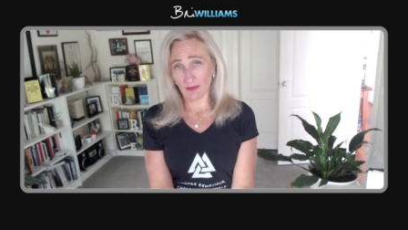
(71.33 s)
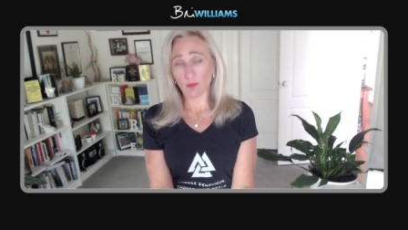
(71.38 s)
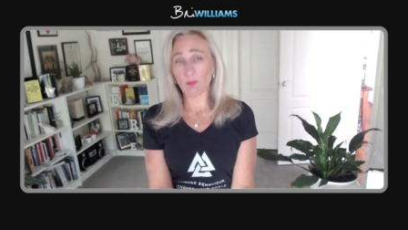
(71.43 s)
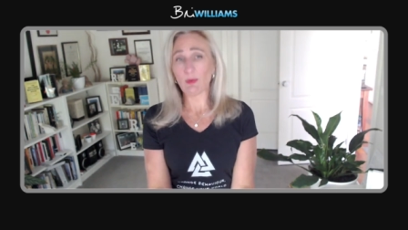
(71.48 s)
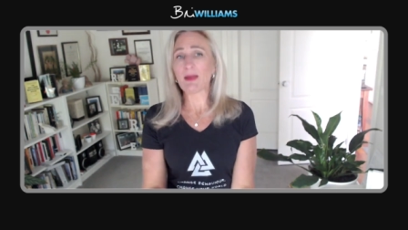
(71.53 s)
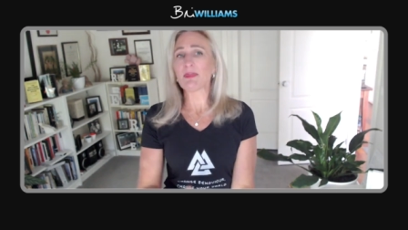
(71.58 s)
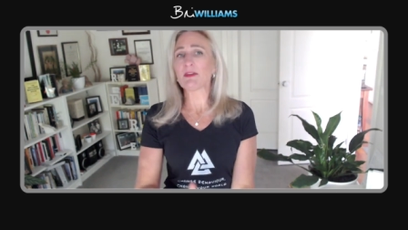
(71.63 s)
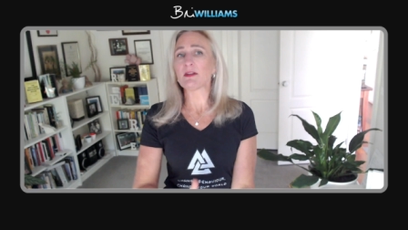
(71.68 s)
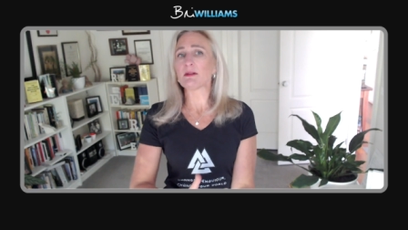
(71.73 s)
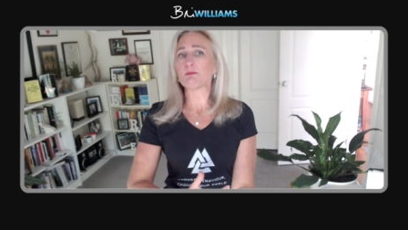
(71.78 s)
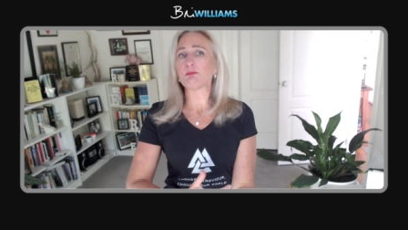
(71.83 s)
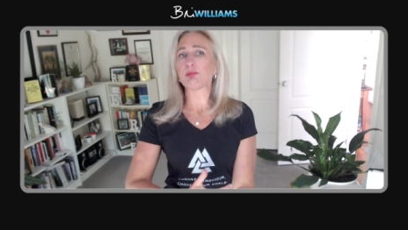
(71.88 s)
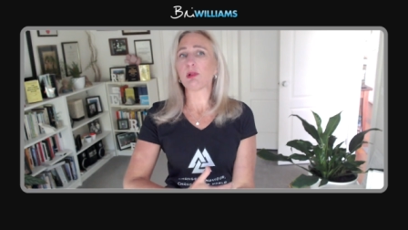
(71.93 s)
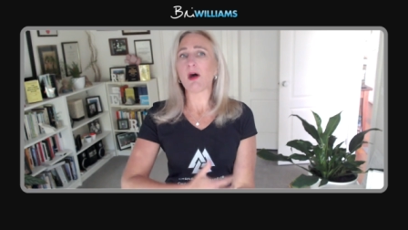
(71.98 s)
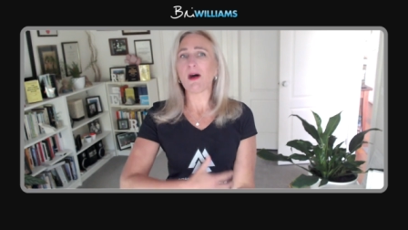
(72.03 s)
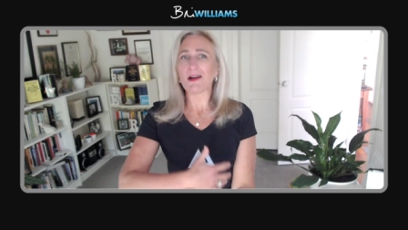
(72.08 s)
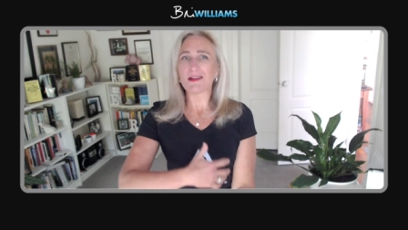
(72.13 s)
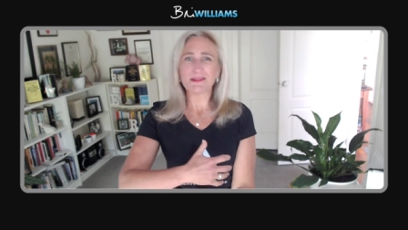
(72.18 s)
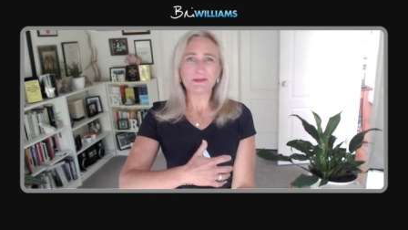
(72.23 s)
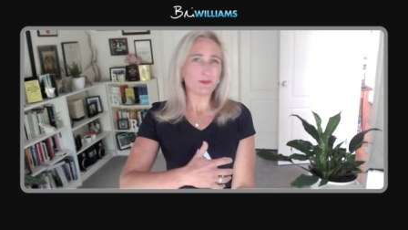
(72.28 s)
the one that
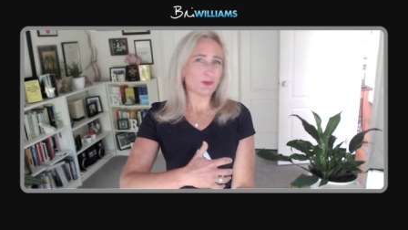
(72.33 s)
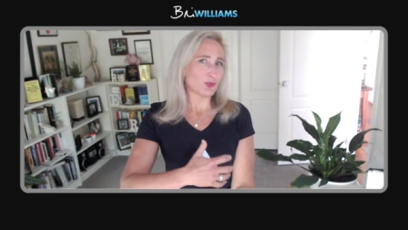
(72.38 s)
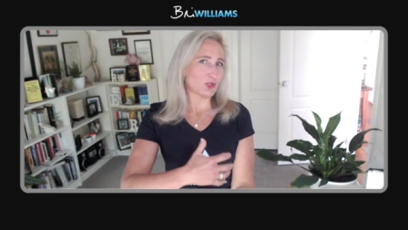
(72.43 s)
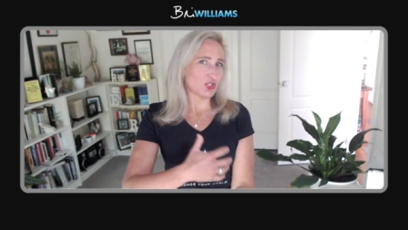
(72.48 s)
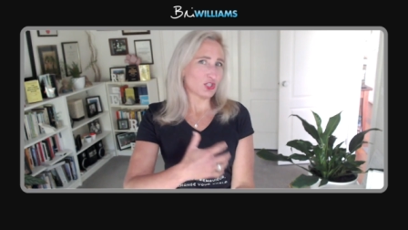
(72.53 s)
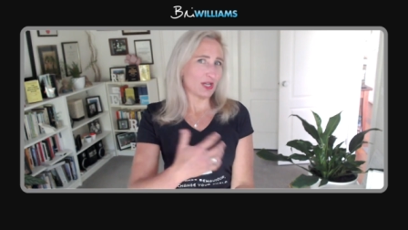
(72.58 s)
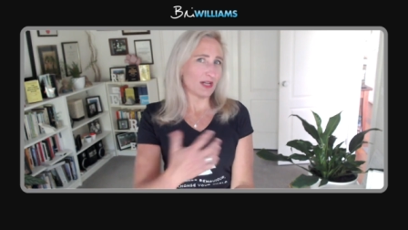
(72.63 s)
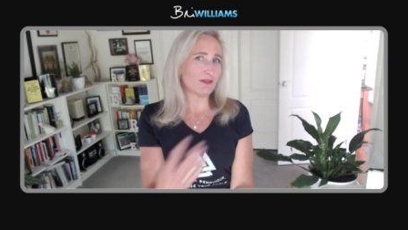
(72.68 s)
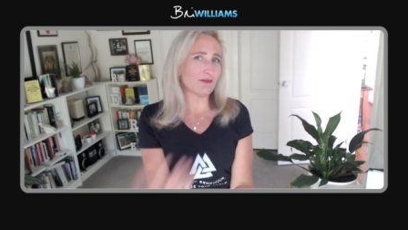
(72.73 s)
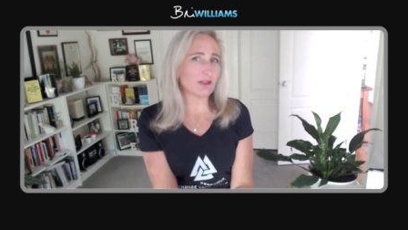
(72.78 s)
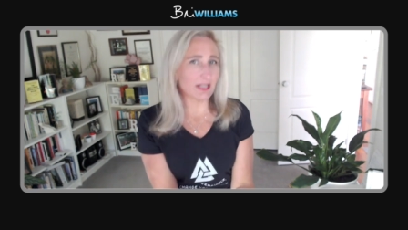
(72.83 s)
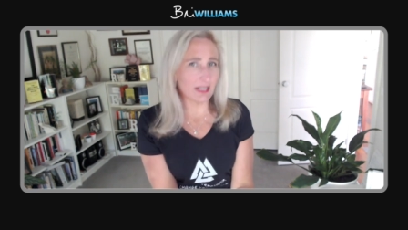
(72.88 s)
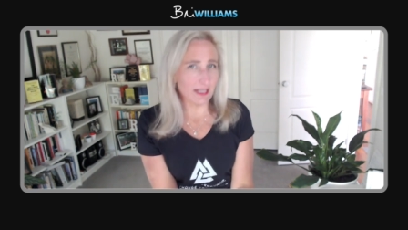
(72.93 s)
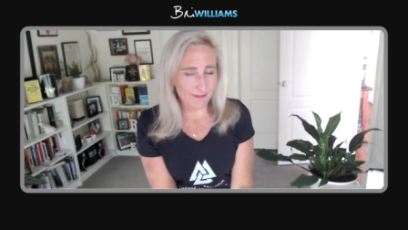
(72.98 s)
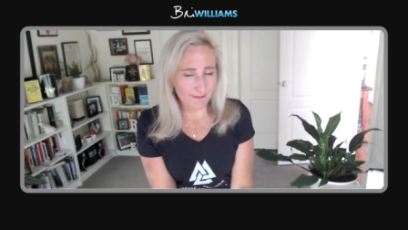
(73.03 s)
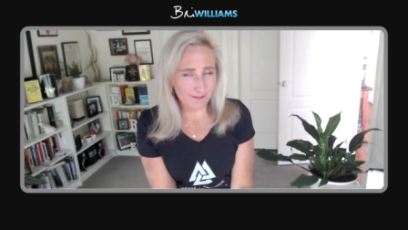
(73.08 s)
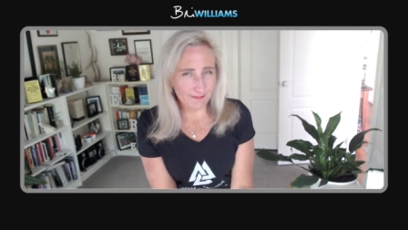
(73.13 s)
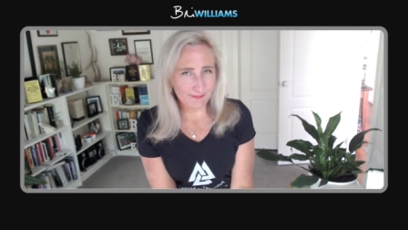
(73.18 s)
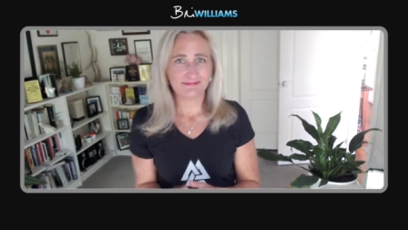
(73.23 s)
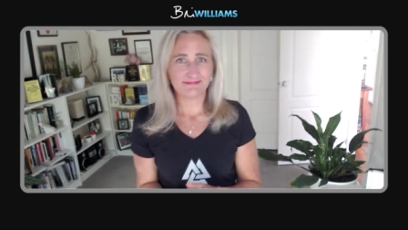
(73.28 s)
applies more
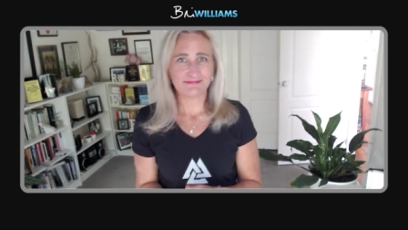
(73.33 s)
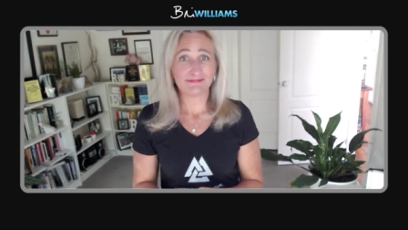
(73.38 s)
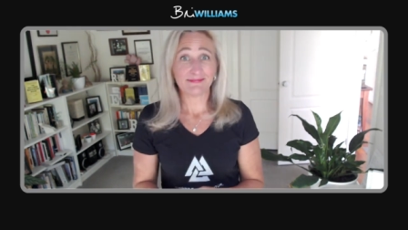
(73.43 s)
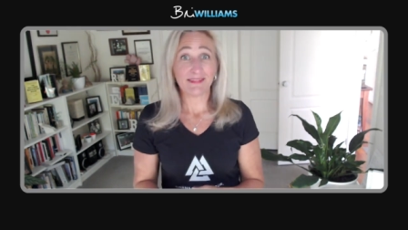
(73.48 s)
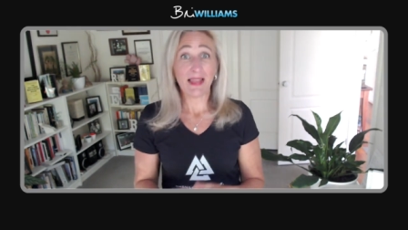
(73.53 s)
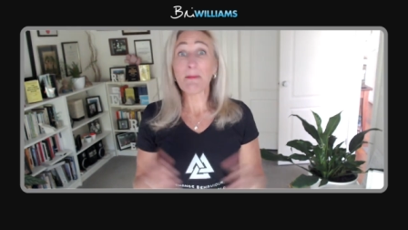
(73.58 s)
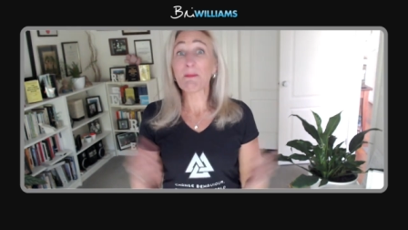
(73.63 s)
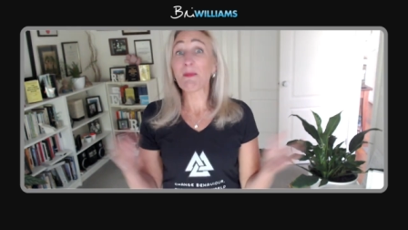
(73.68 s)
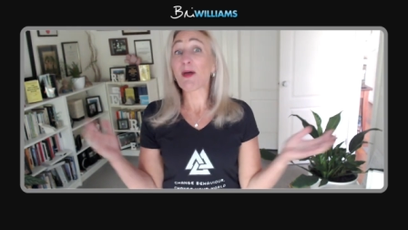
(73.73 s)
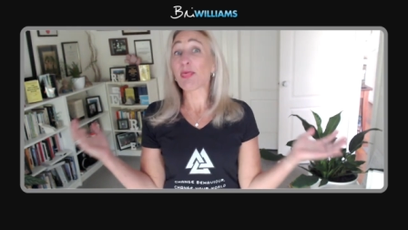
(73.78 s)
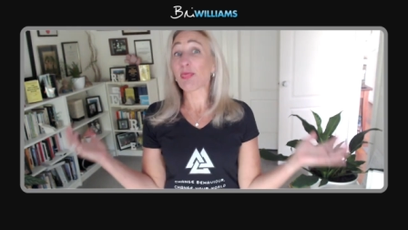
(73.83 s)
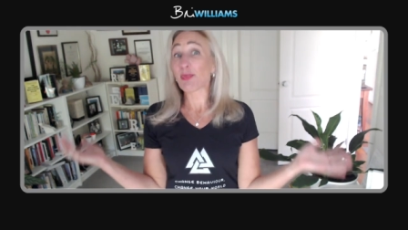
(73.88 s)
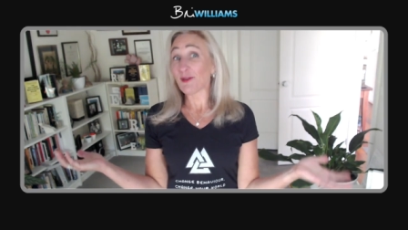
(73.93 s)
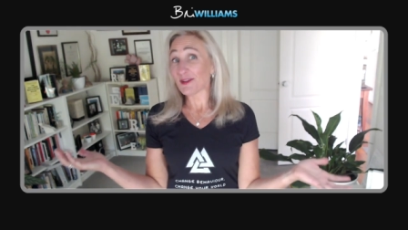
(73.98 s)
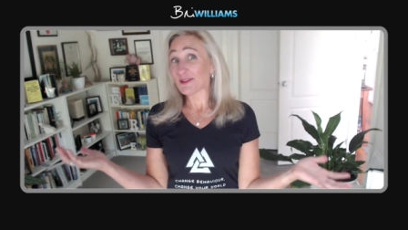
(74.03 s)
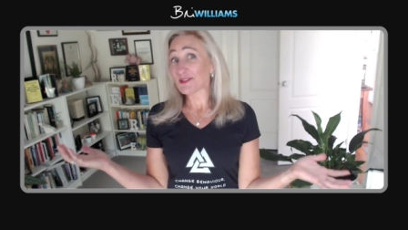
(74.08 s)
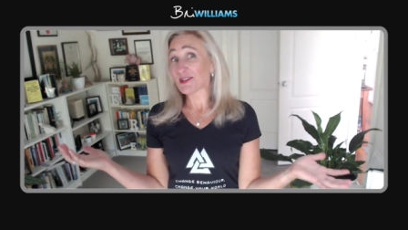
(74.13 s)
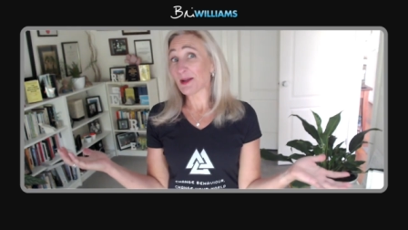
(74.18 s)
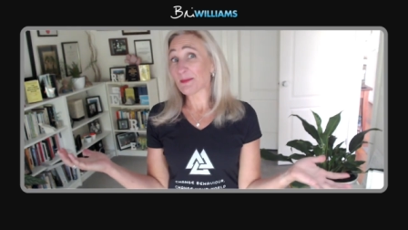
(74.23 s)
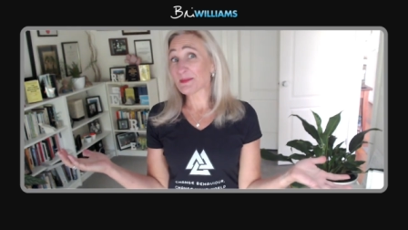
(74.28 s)
generally. And my
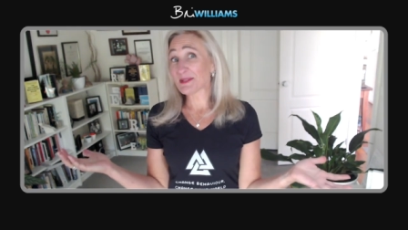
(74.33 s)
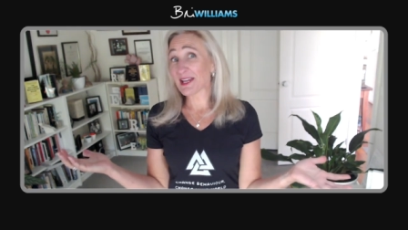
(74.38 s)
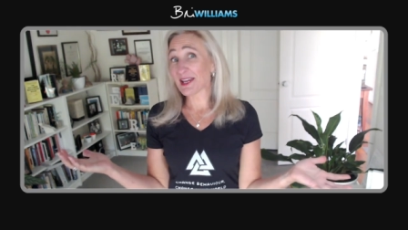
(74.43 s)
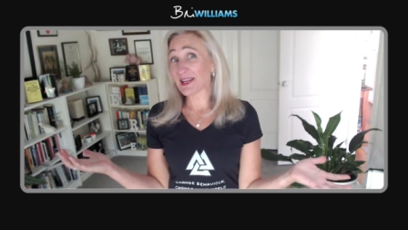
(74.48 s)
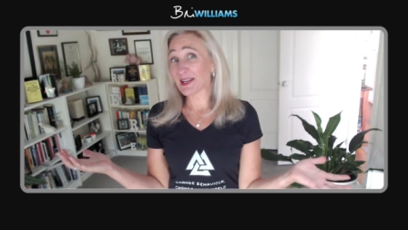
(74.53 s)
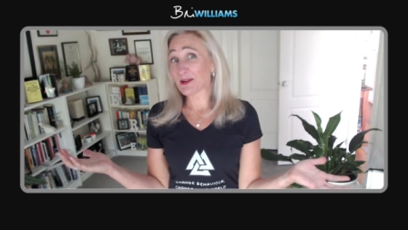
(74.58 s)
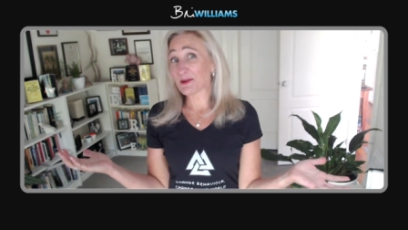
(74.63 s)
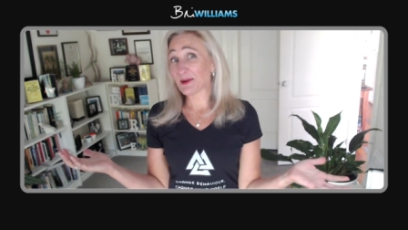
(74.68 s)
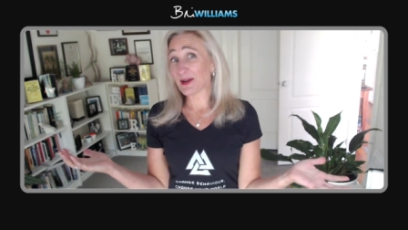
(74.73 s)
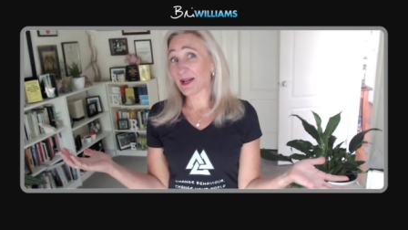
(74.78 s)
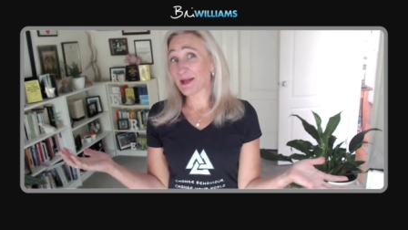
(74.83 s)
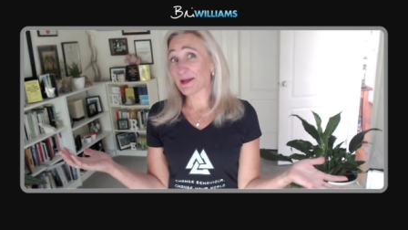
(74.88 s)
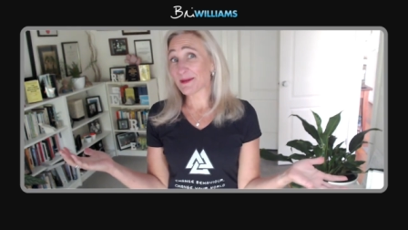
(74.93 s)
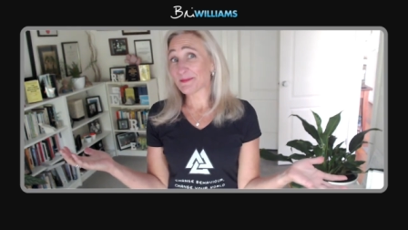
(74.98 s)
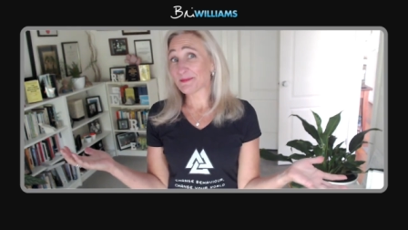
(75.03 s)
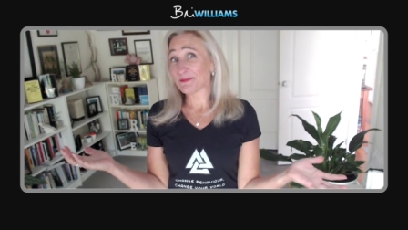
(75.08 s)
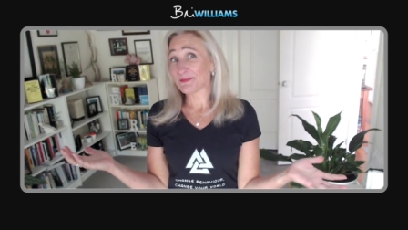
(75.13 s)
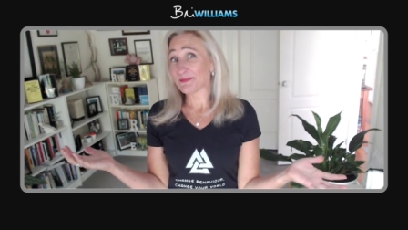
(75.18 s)
third top takeaway,